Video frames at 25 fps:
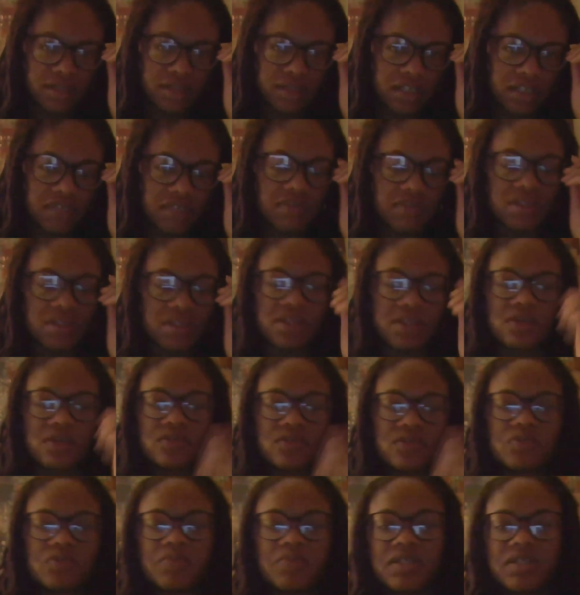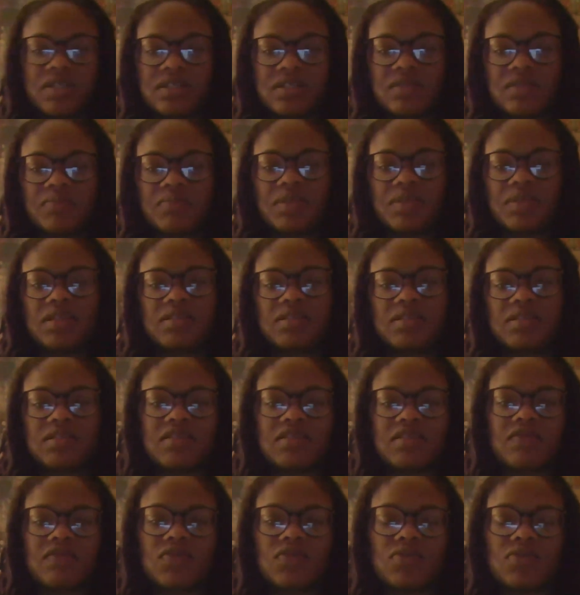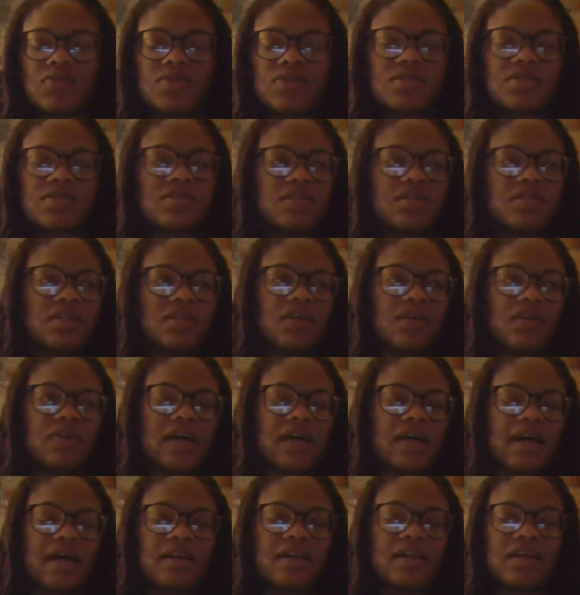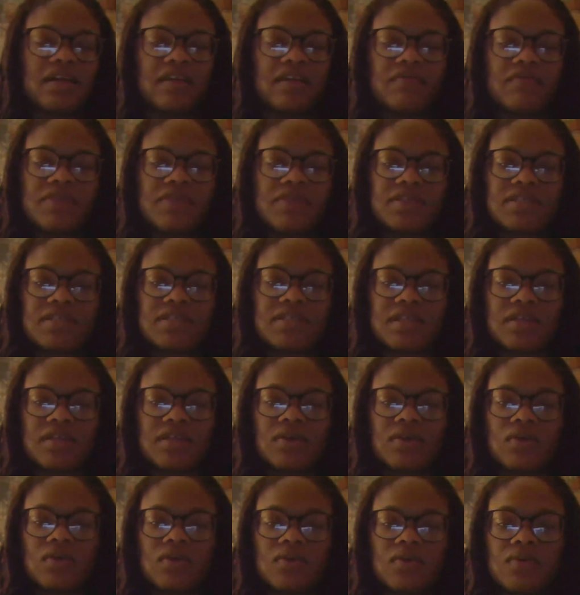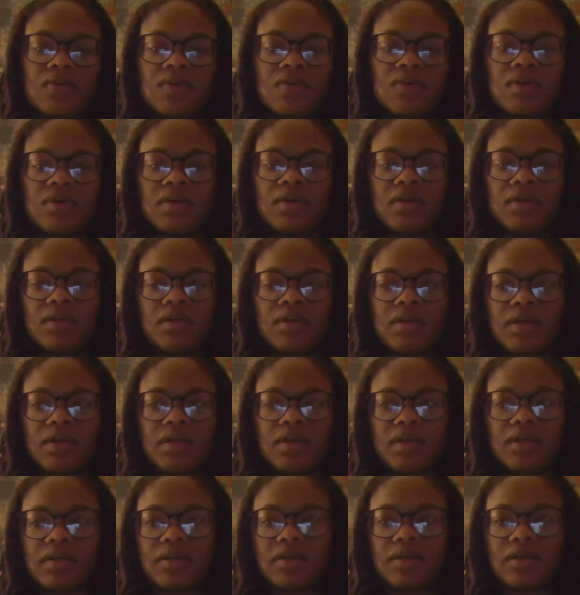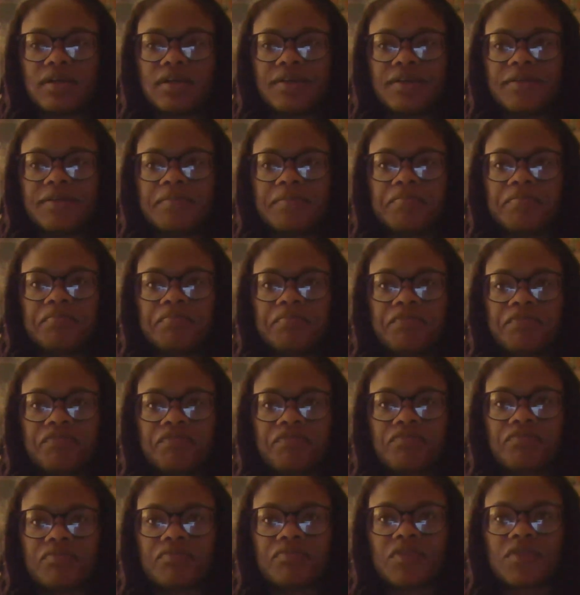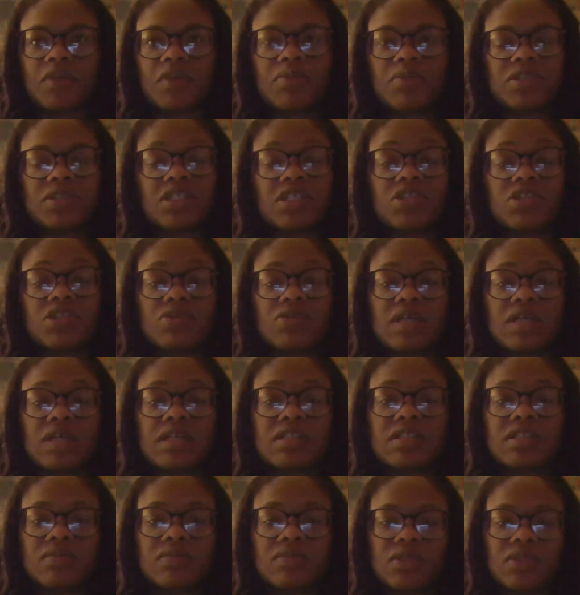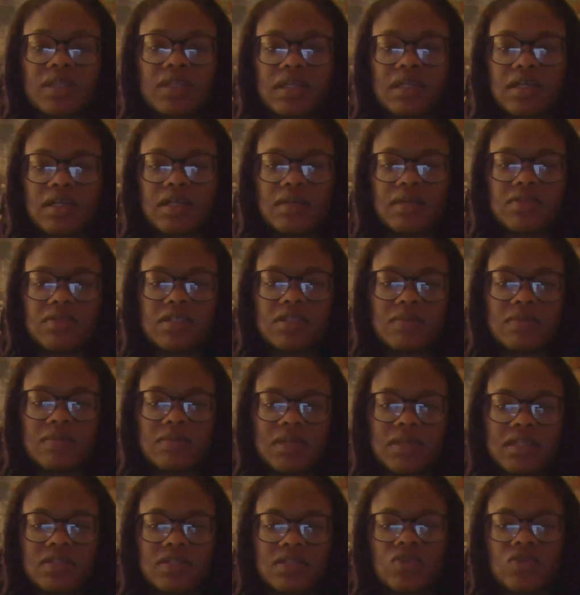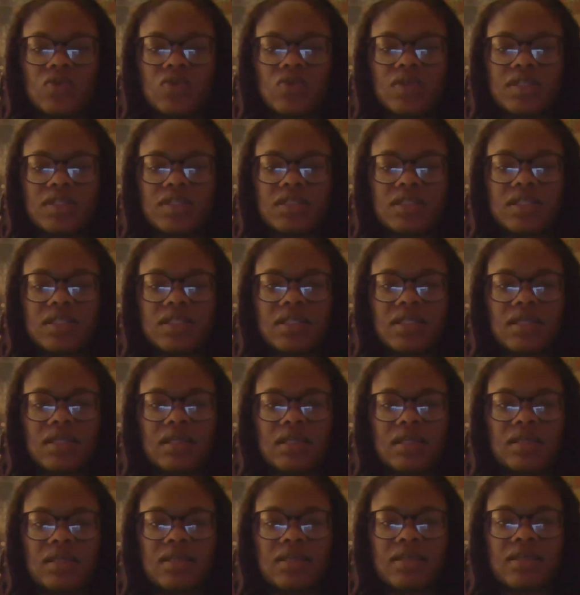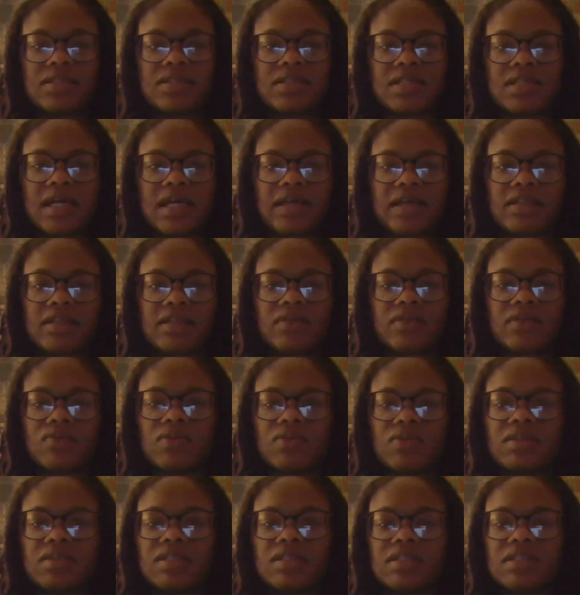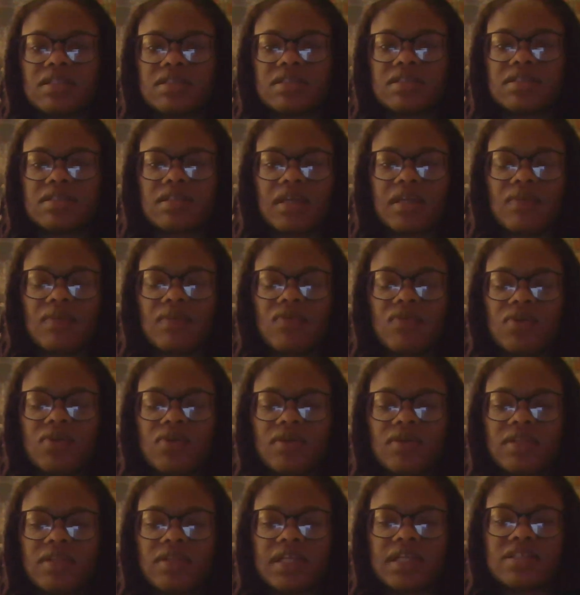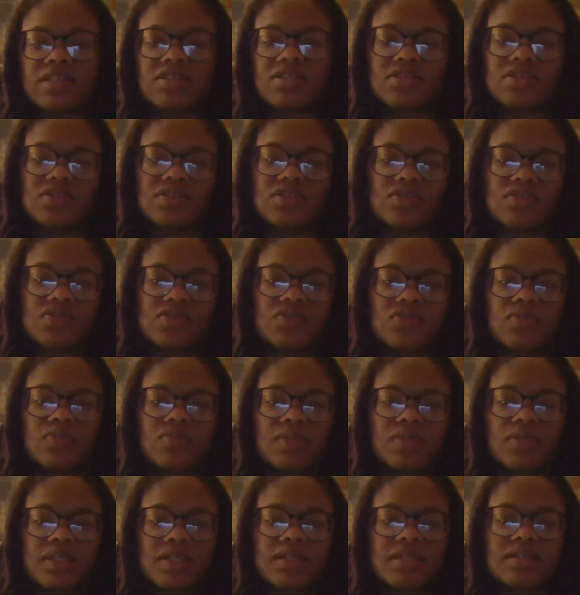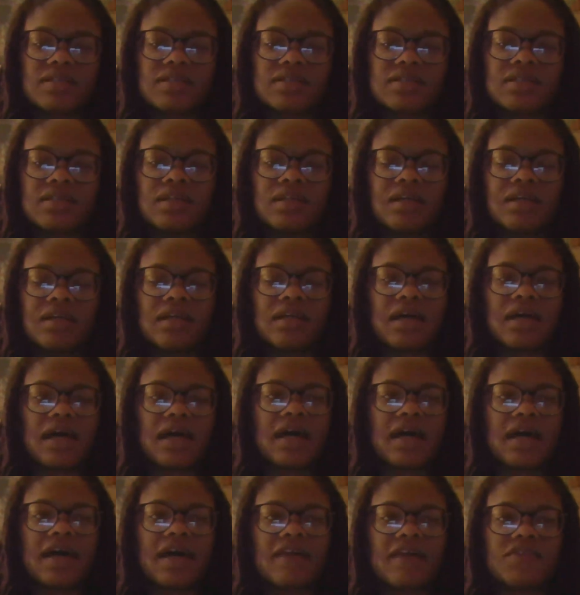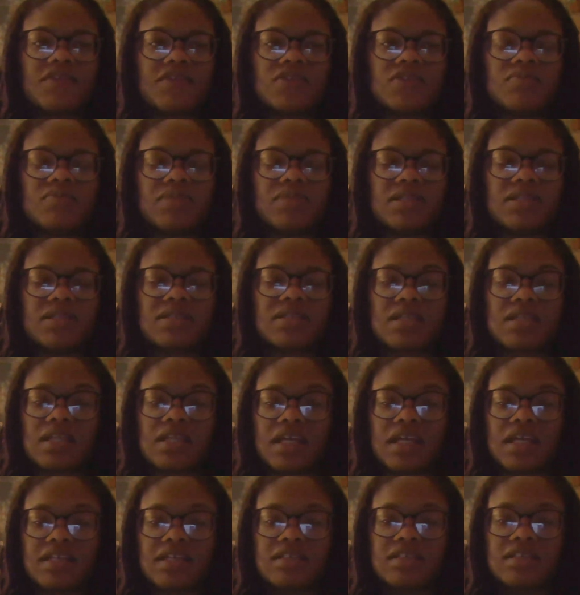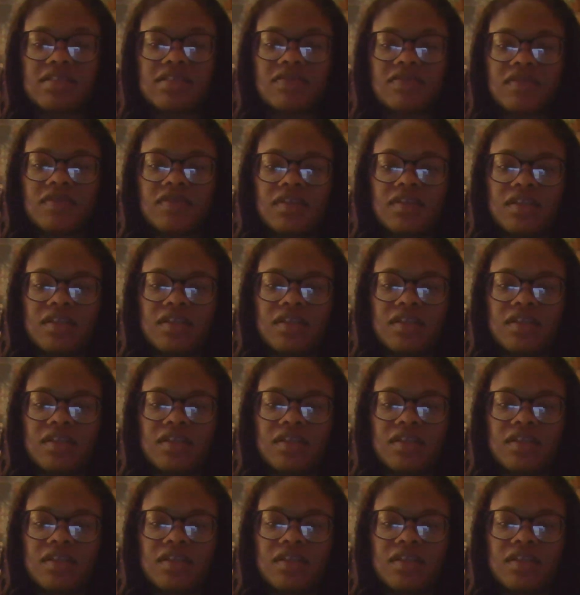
giving those bits and pieces. Of course, you know, not every single um potential customer that comes to me is going to get exactly what it is that they want. That's just the truth, because I have to be selective